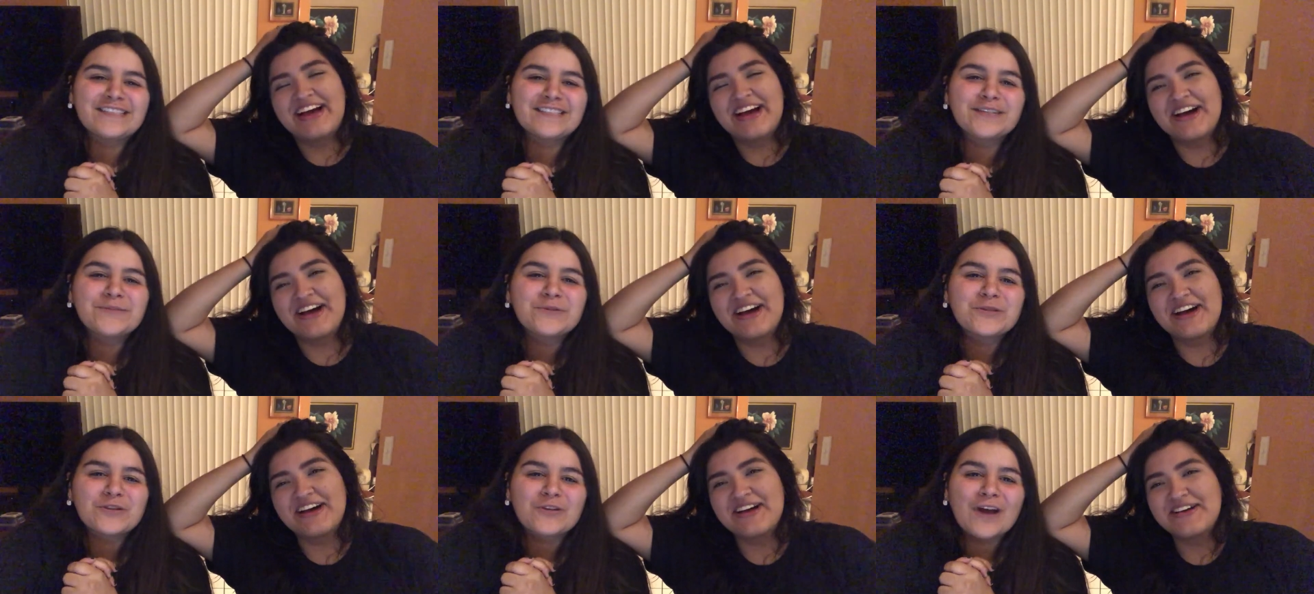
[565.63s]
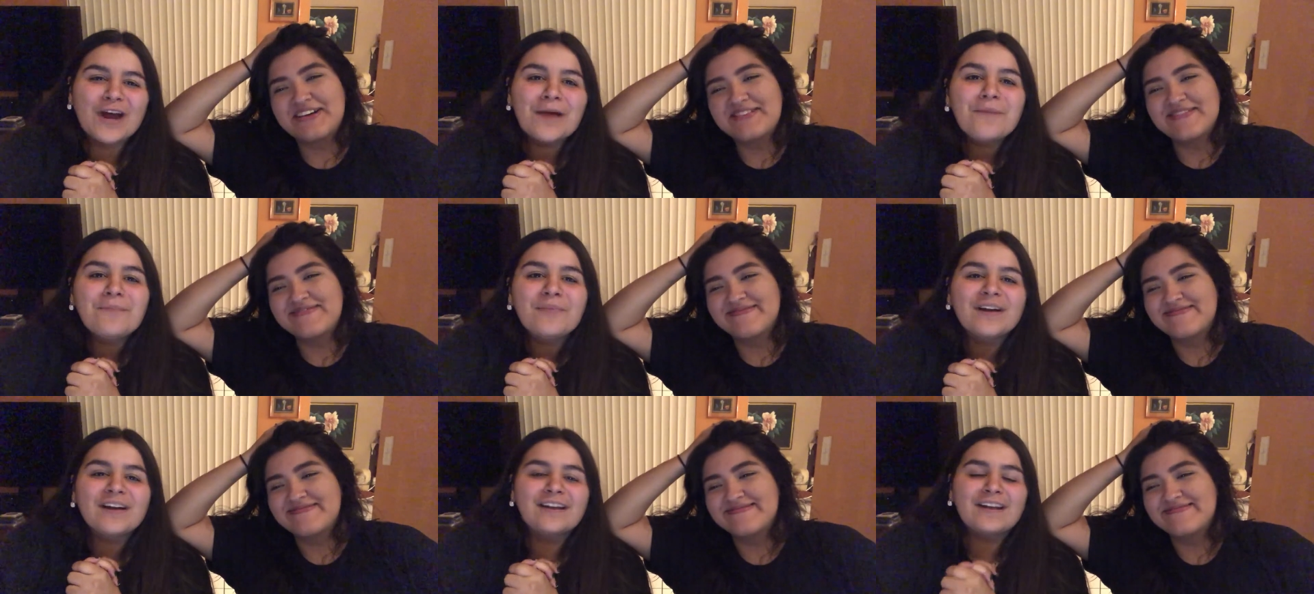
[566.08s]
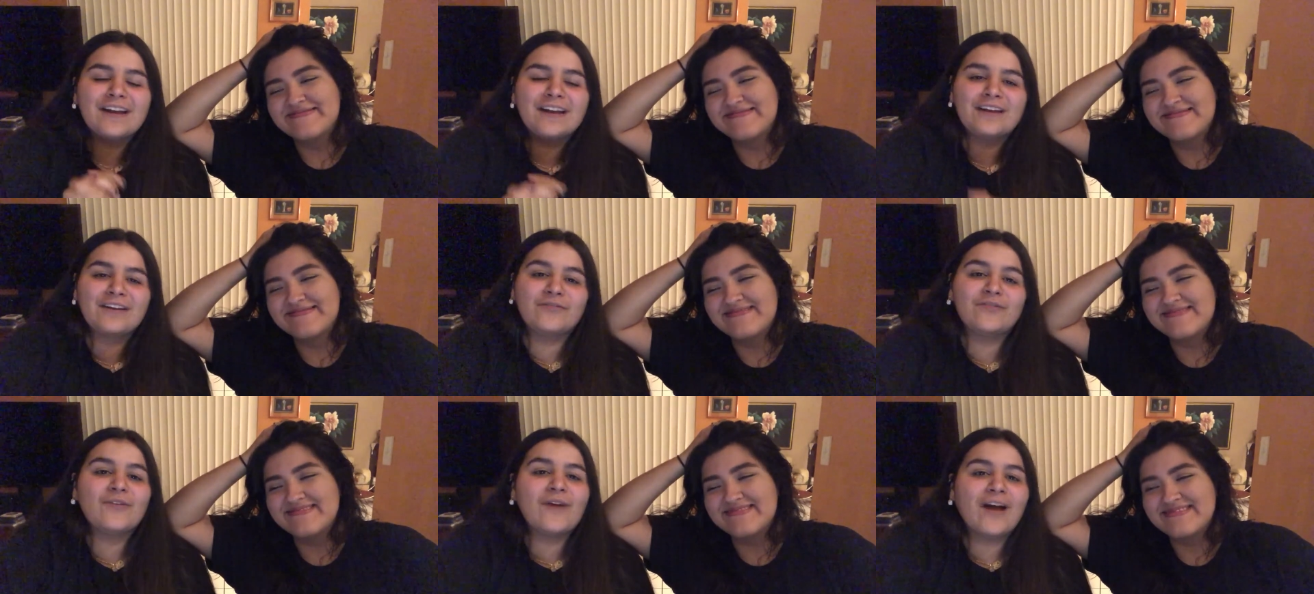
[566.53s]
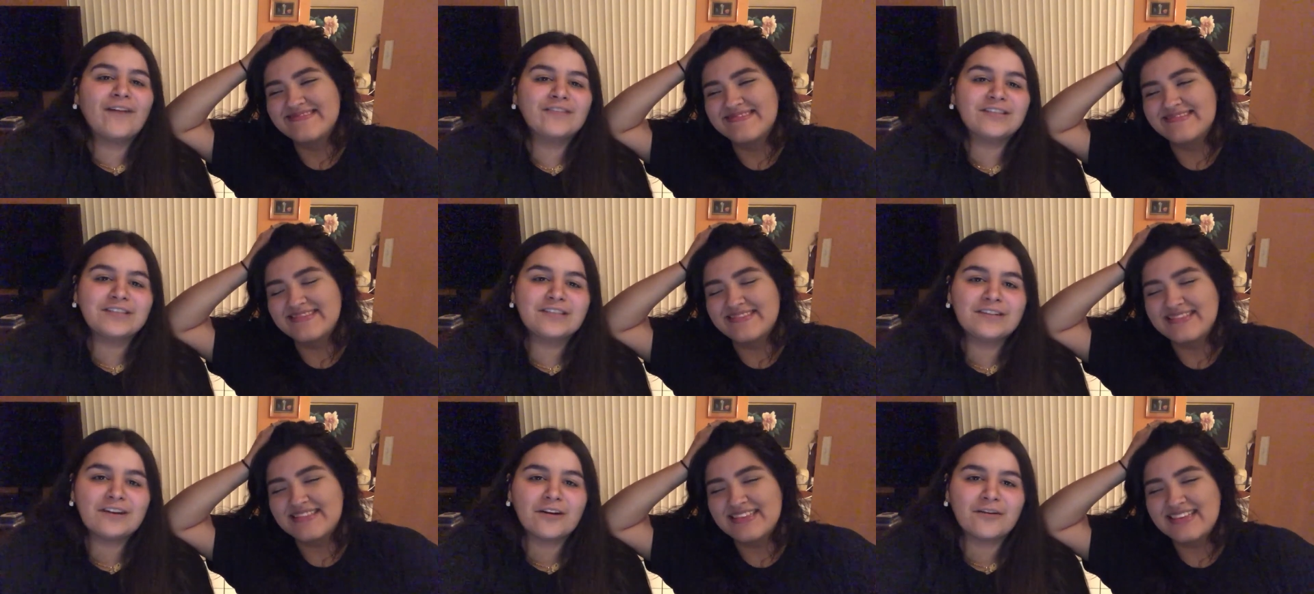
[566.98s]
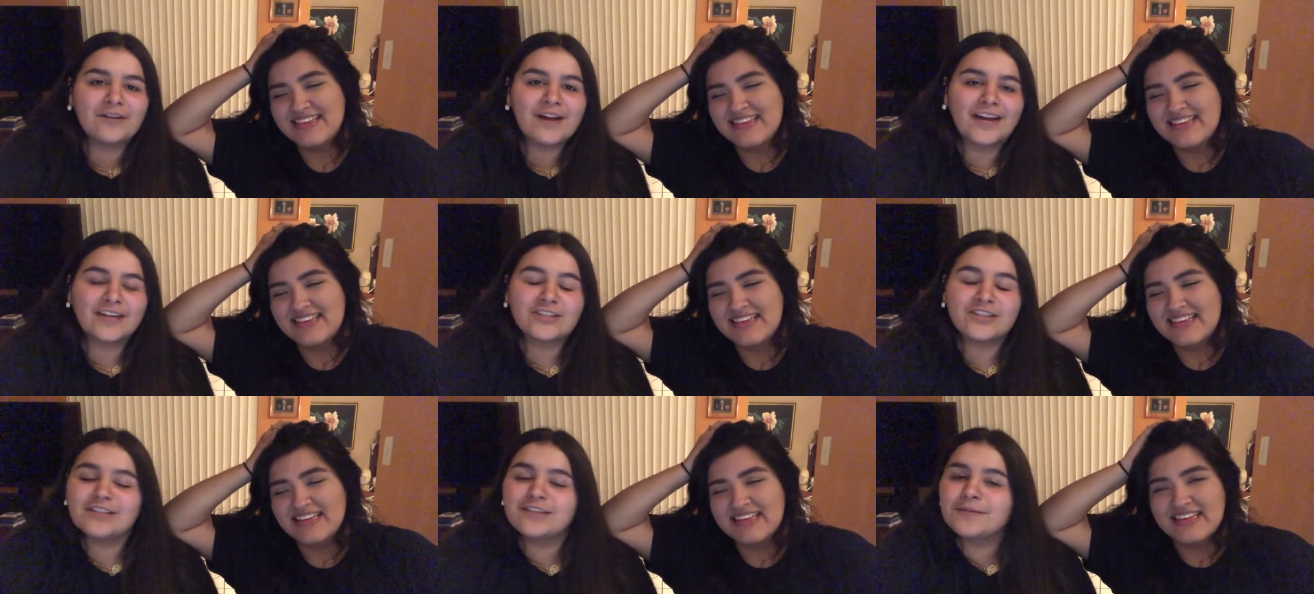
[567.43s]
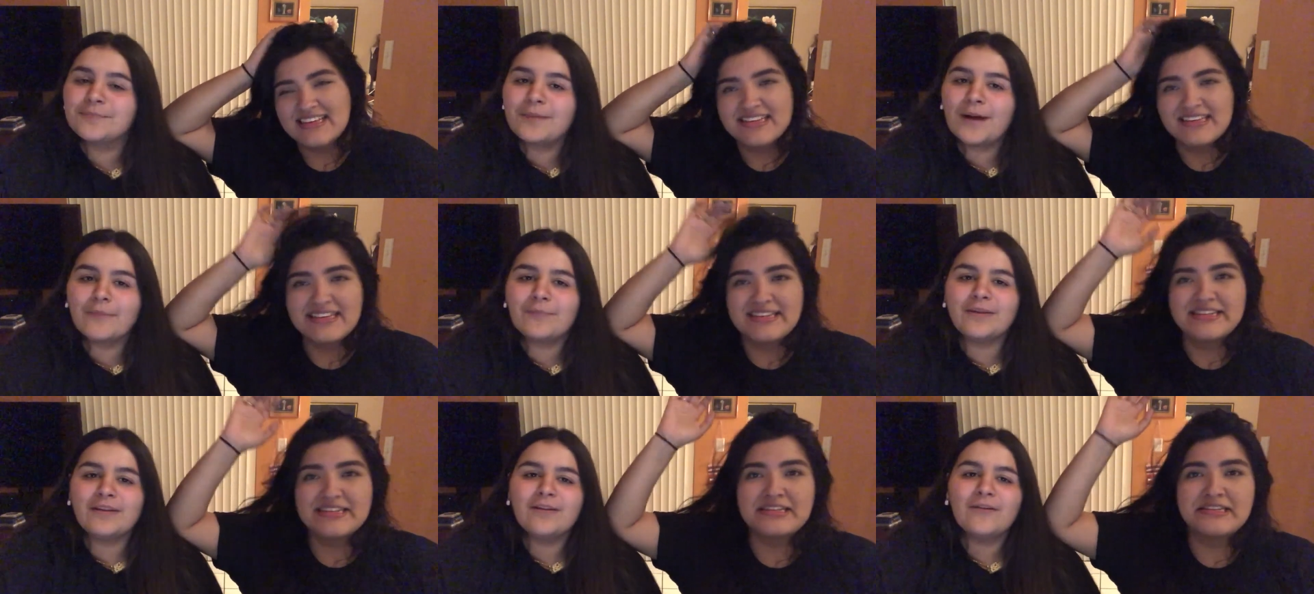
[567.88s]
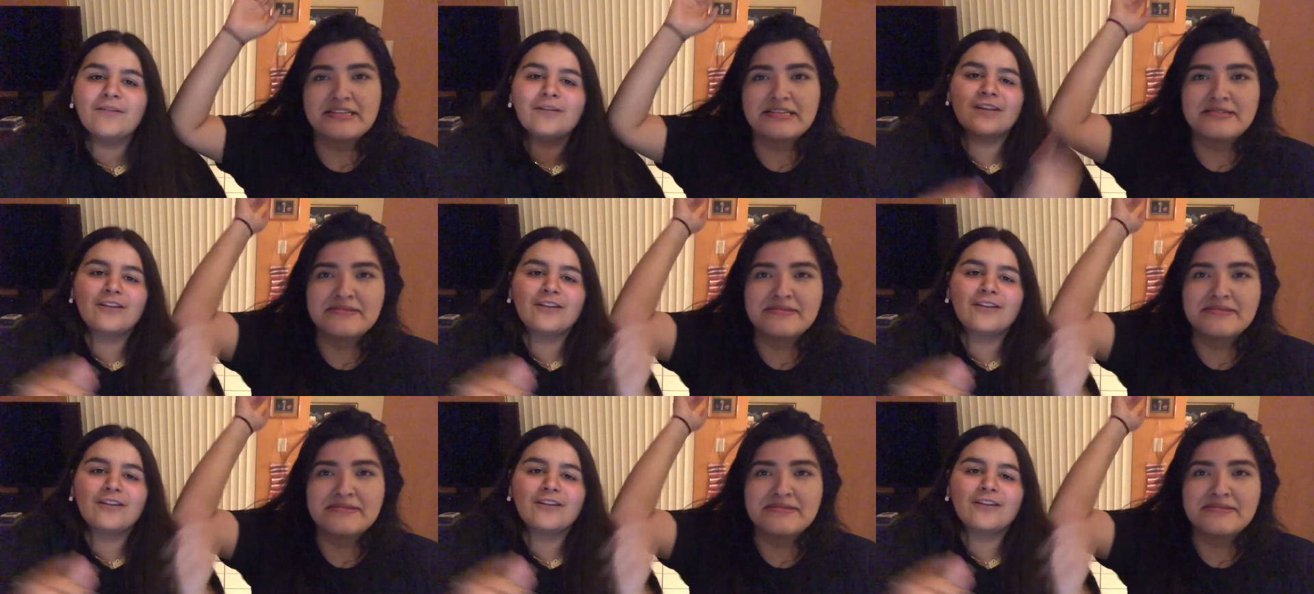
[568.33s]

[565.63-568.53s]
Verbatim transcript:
Speaker 1: the subscribe button. And if you haven't seen our reaction to Papillon,